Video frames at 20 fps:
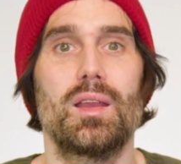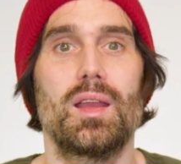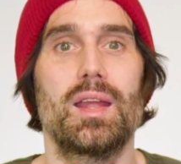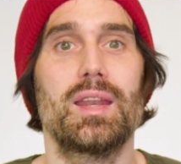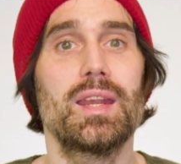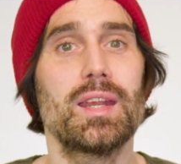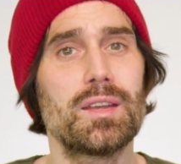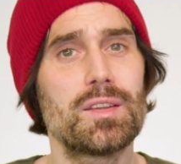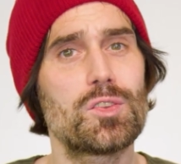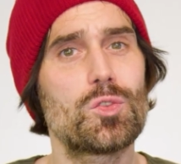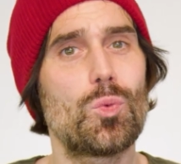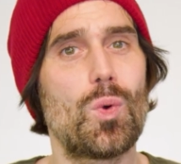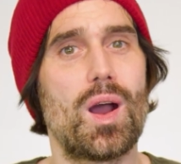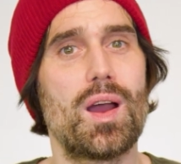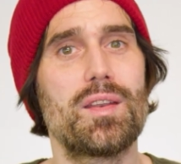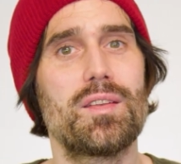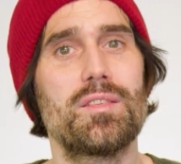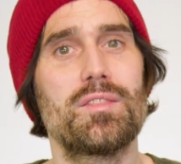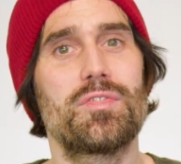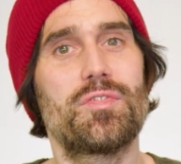And here is
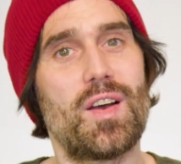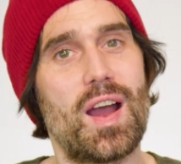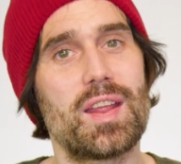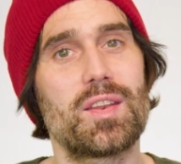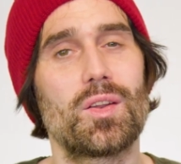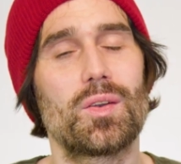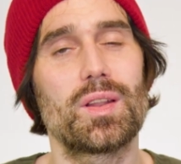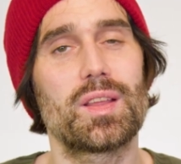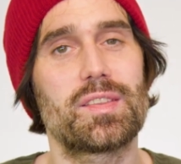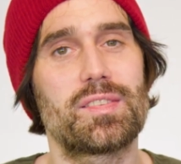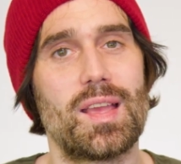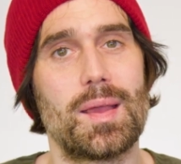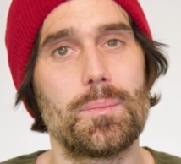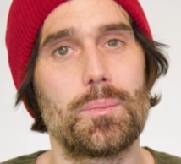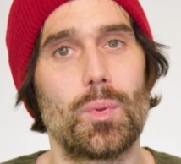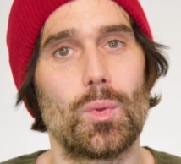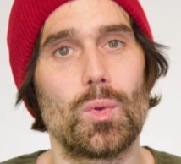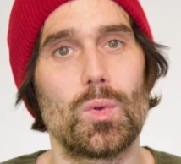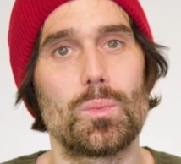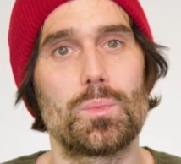one final
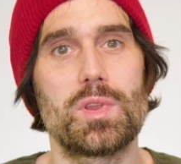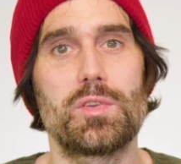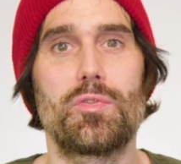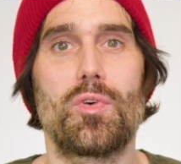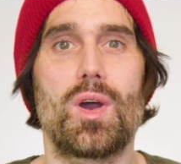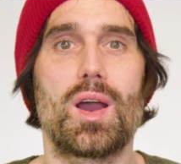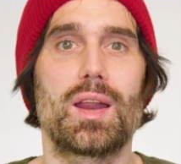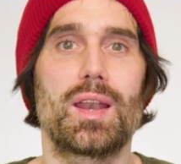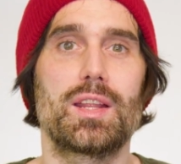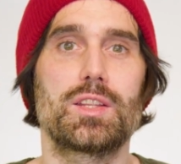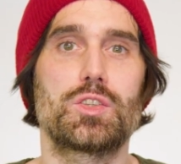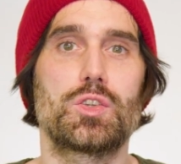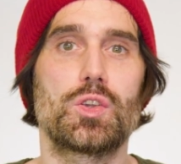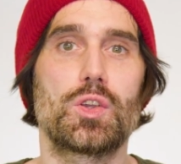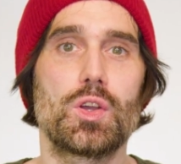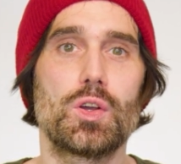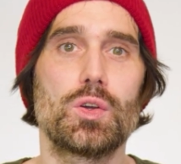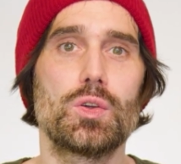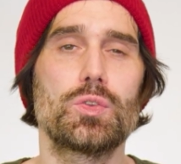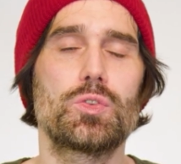example before I let you
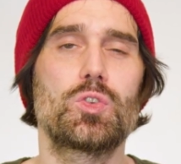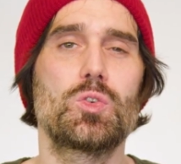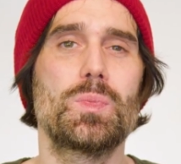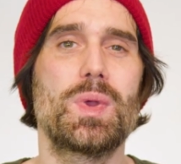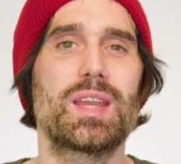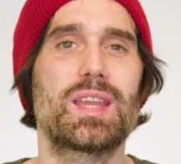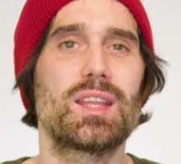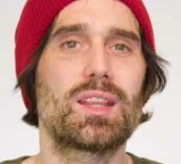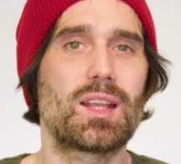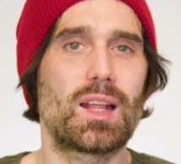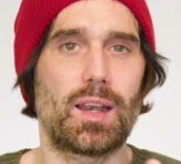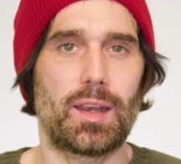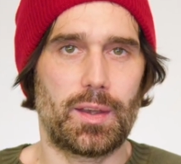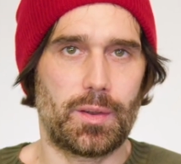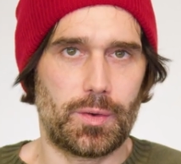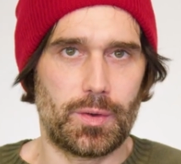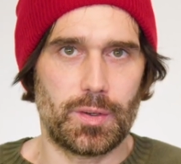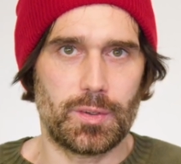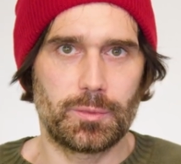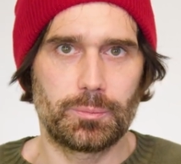go to make it
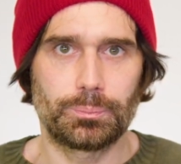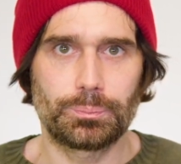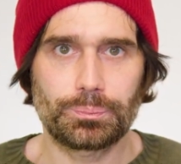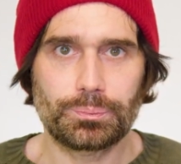clearer.